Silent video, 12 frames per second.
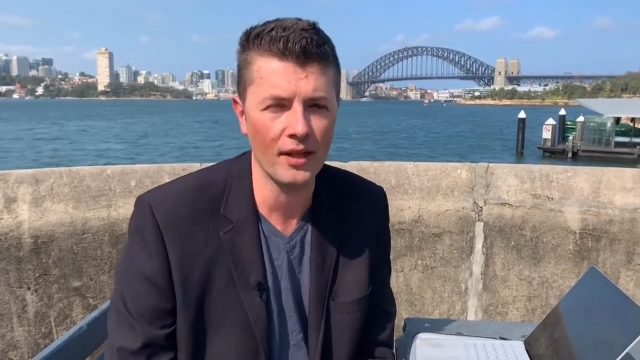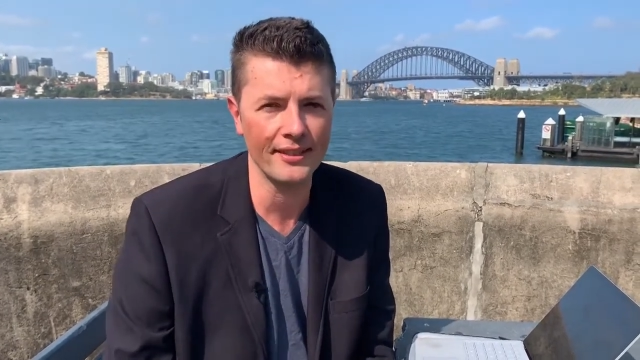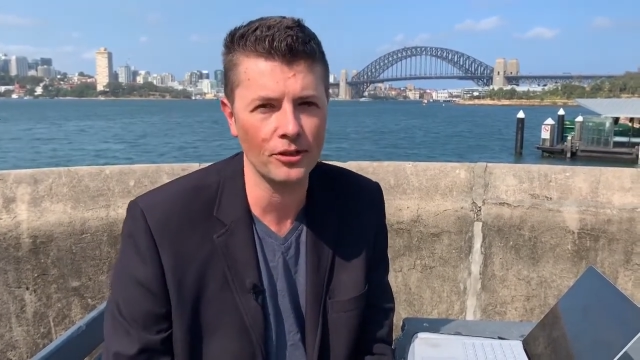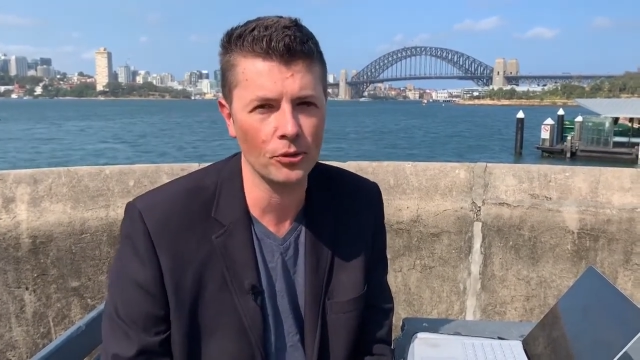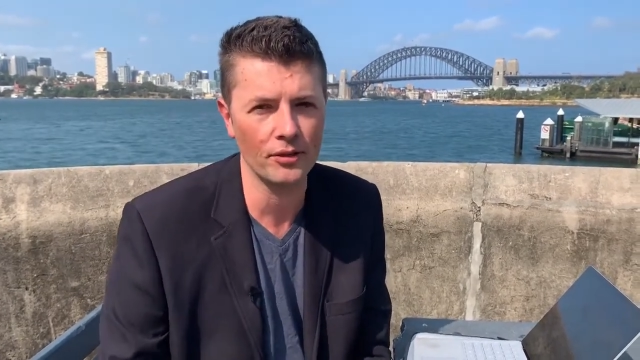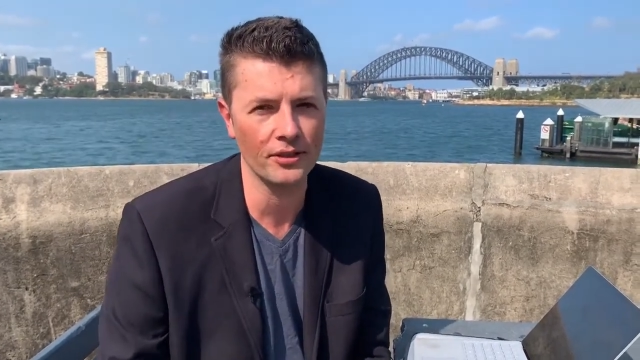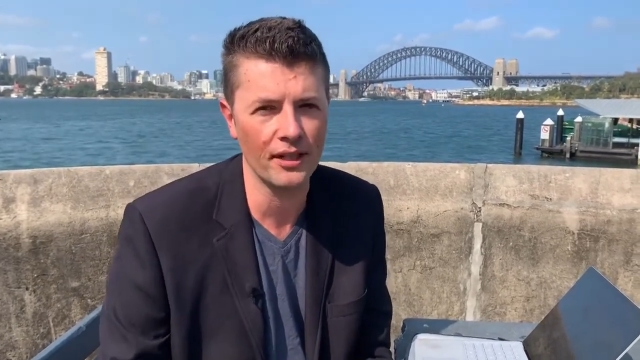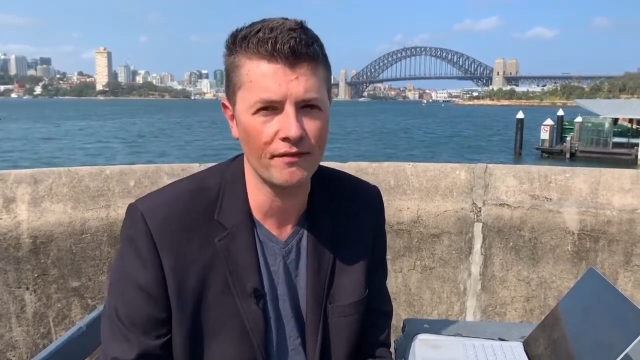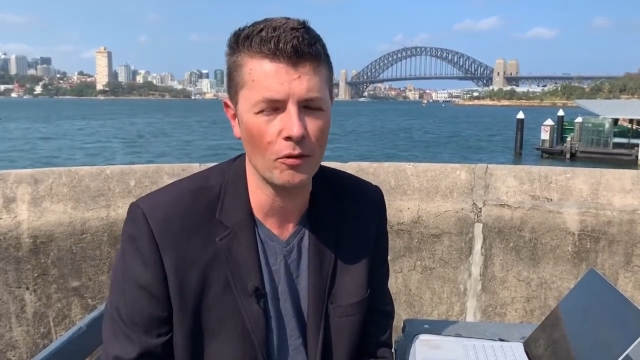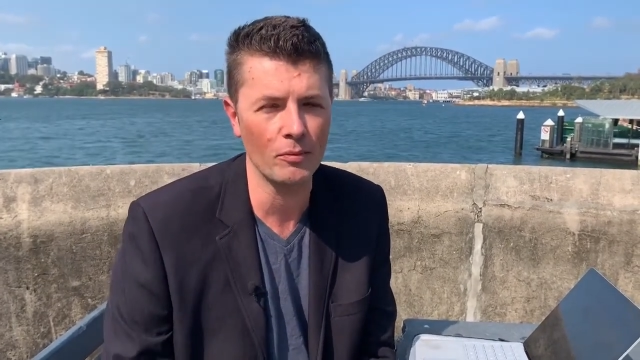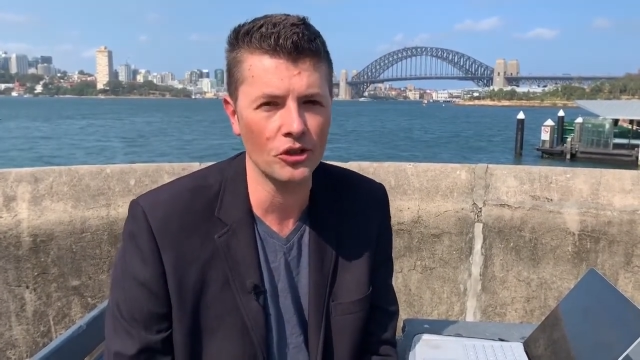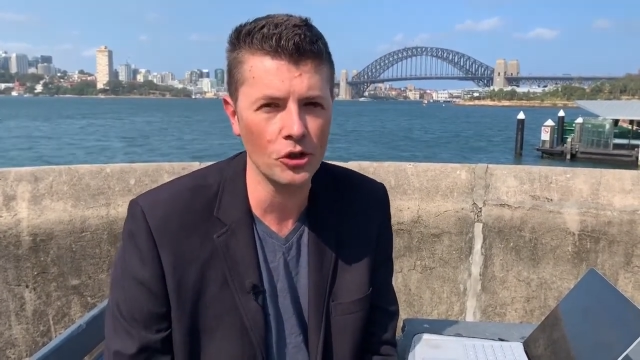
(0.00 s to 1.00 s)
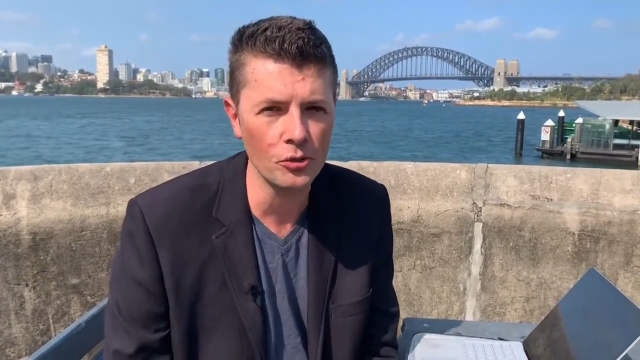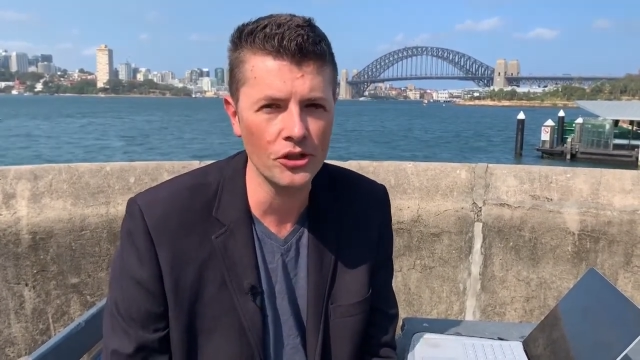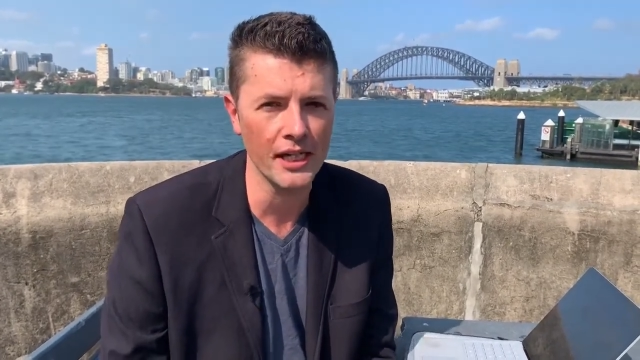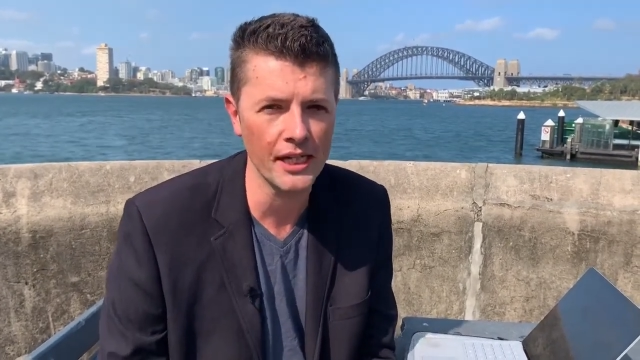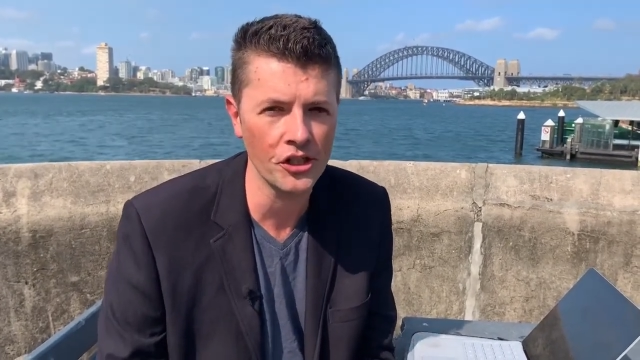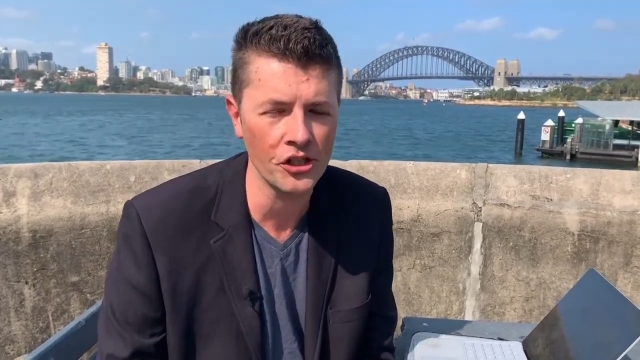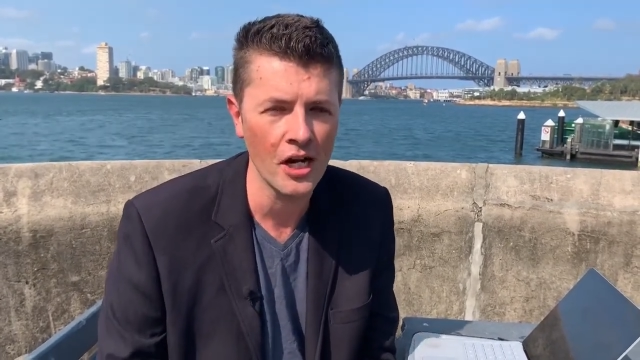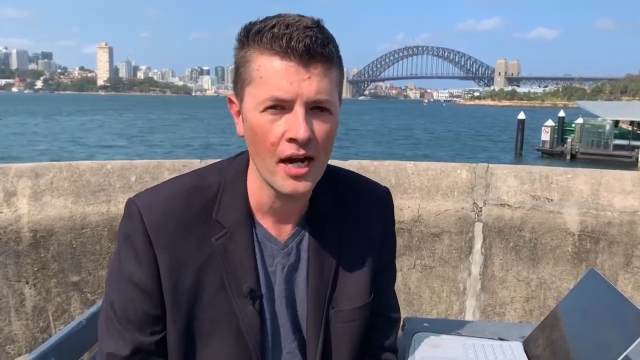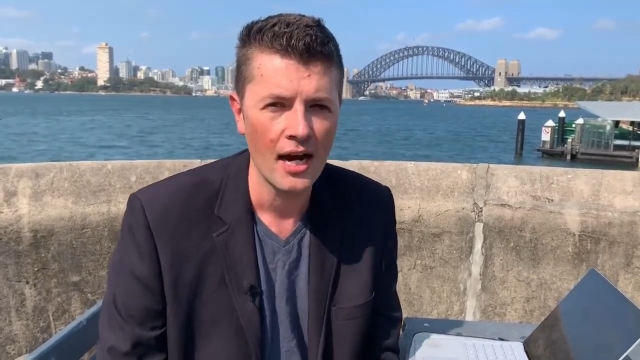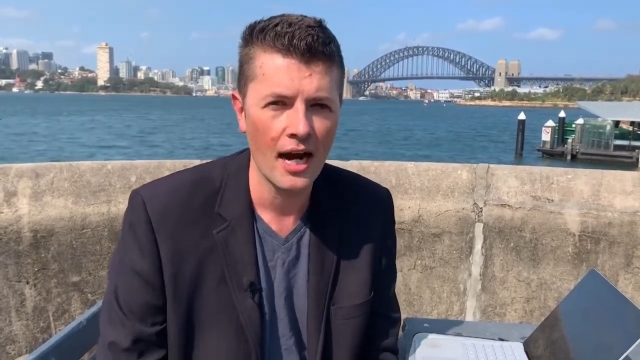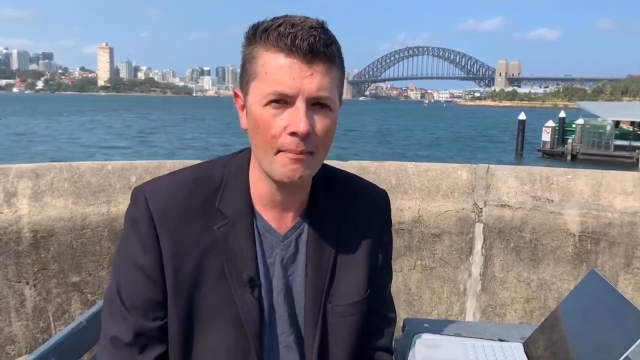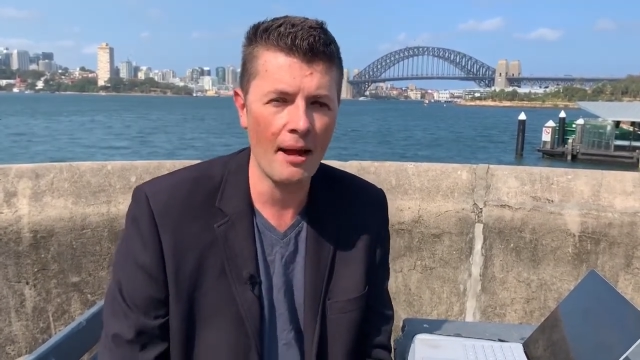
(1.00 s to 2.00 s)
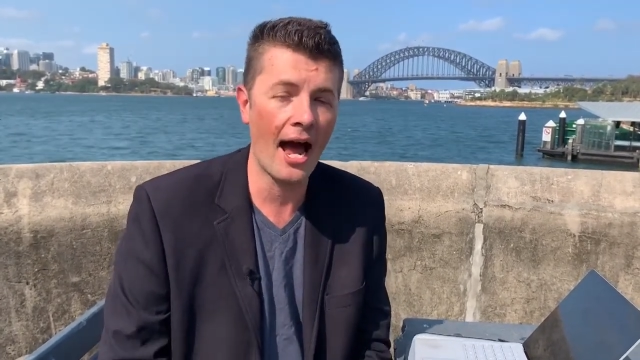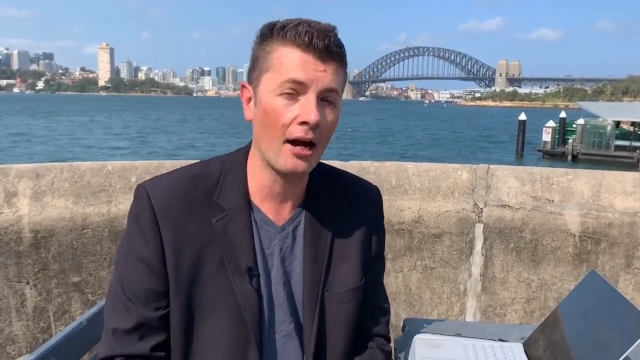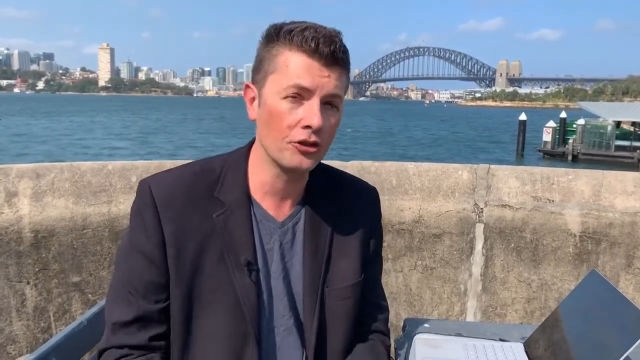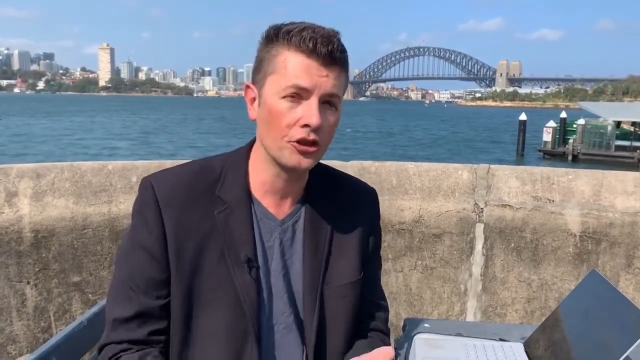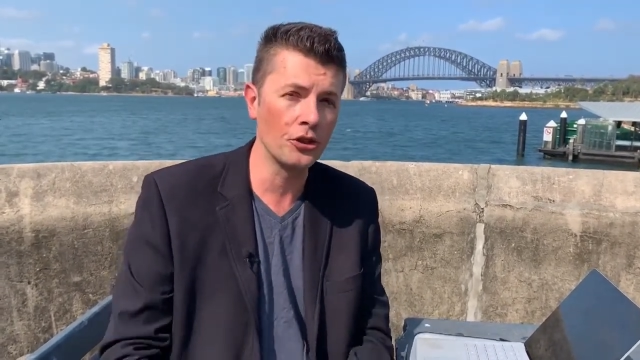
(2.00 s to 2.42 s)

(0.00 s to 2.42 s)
Well, that's the sort of stuff that we do teach our